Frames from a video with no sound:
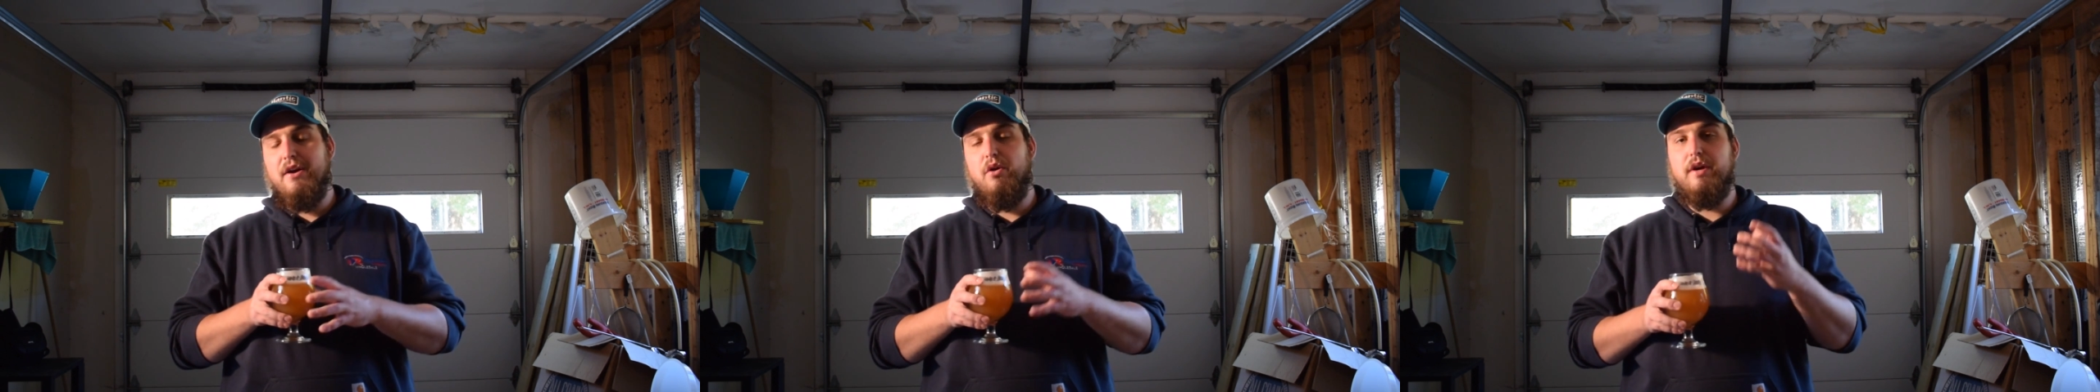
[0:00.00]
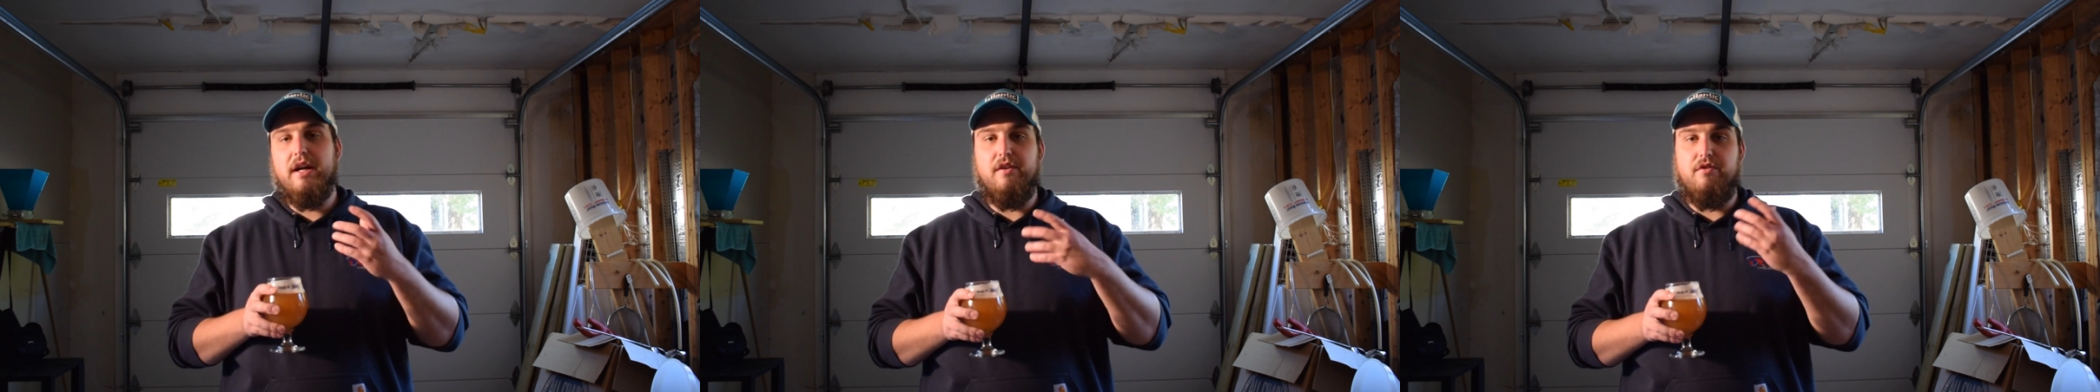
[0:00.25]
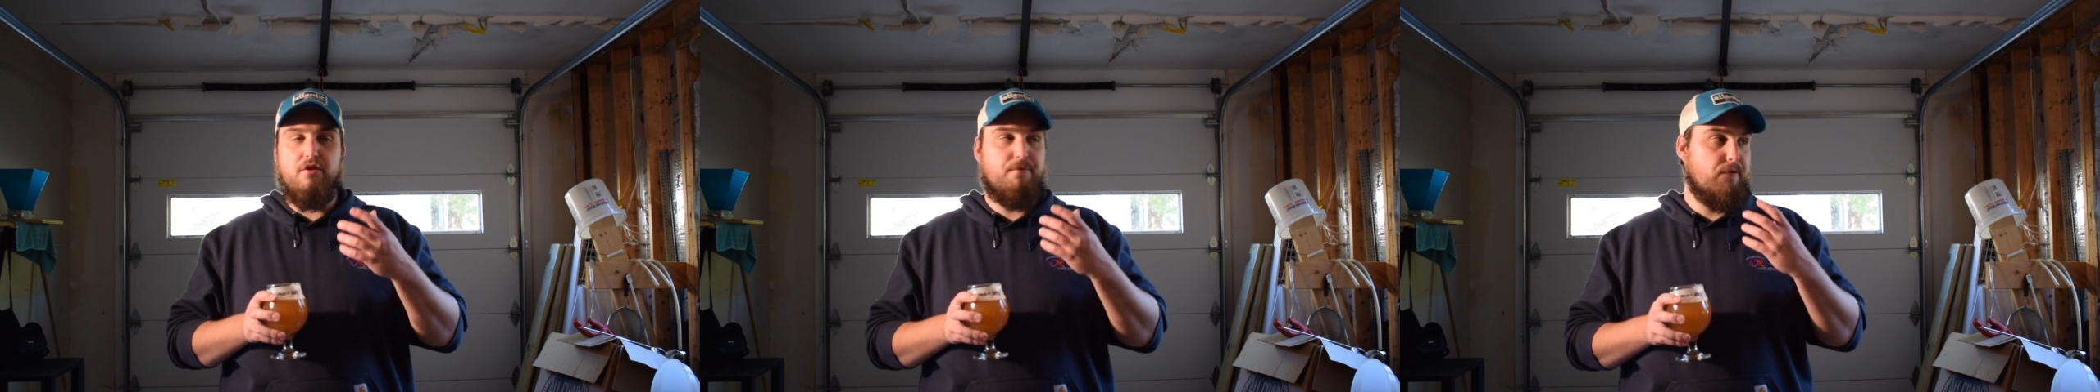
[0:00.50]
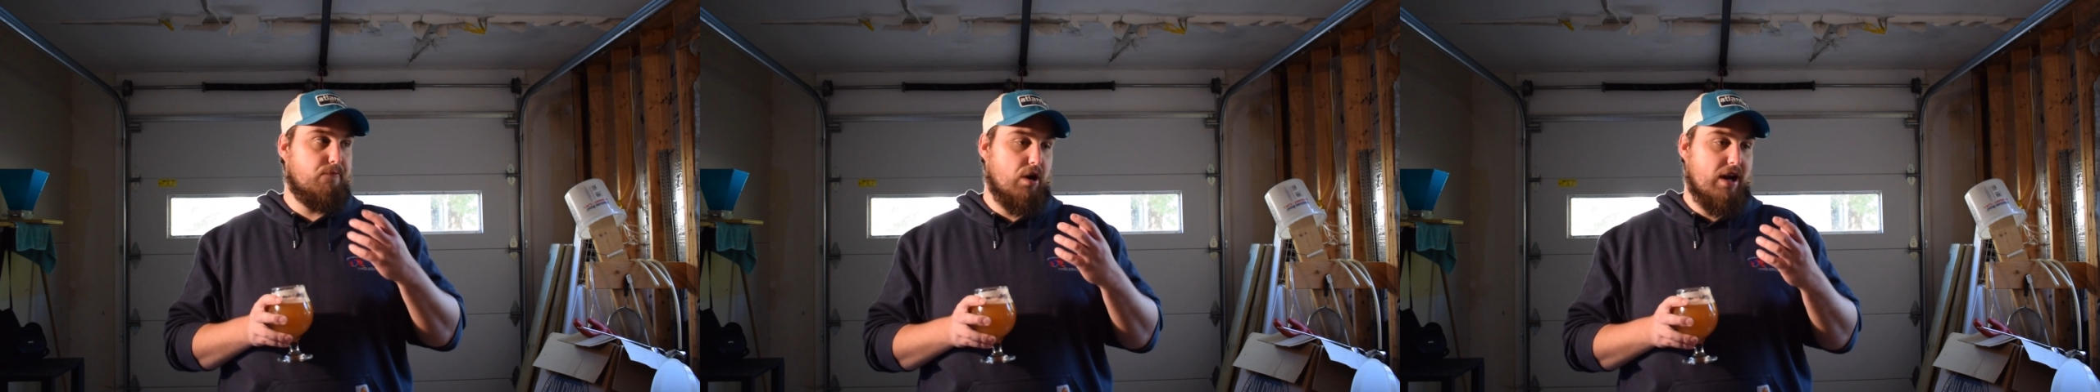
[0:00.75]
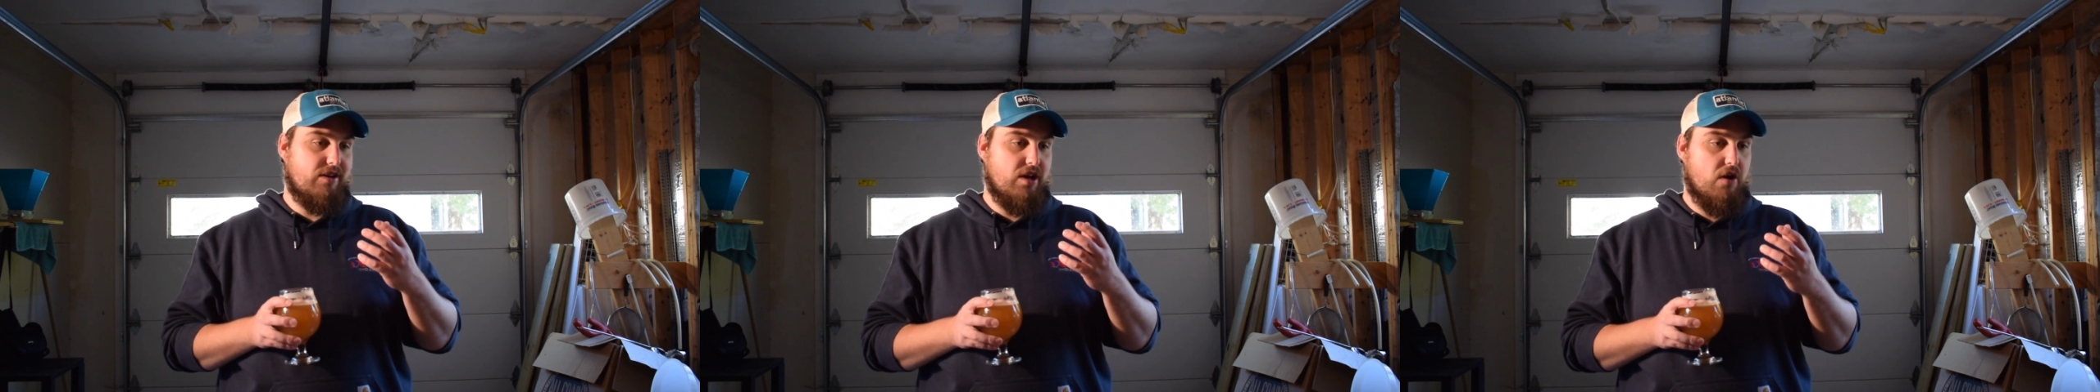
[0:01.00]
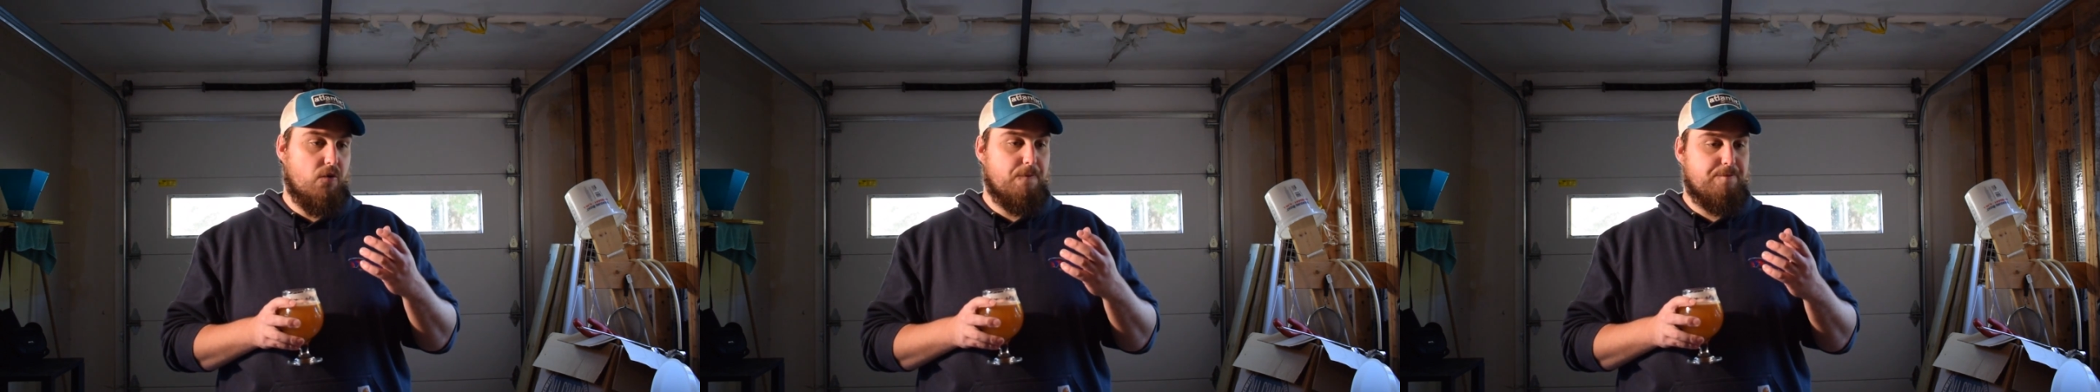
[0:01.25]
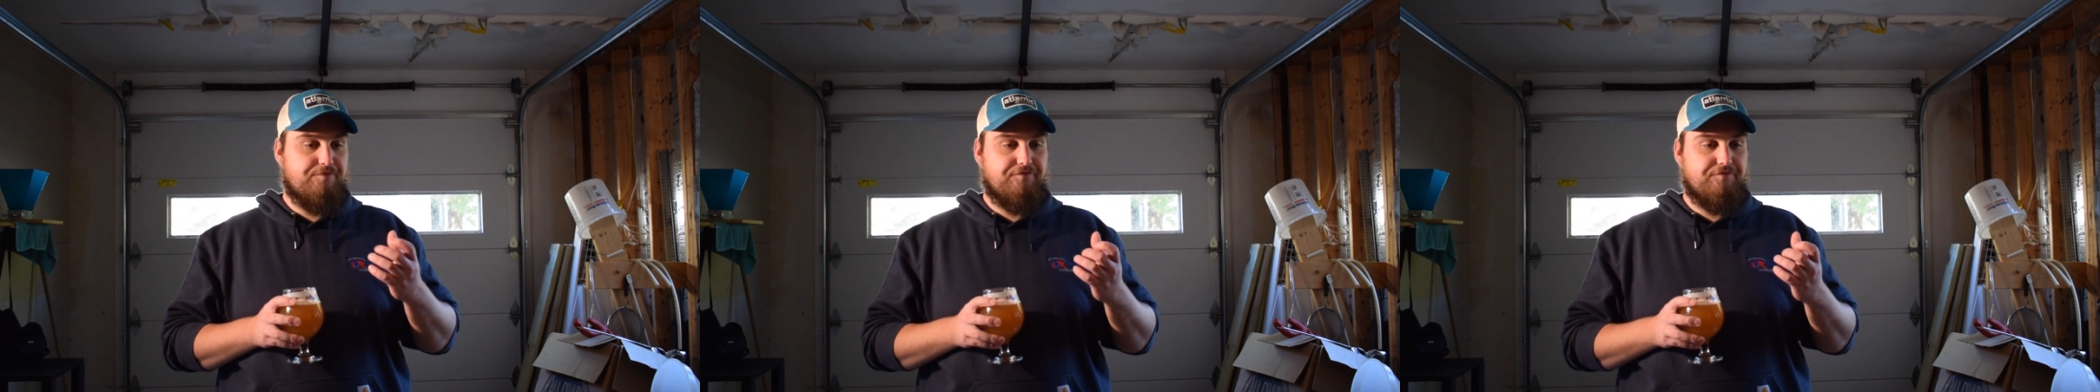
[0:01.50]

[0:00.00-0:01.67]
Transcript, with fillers: don't get a super bread note.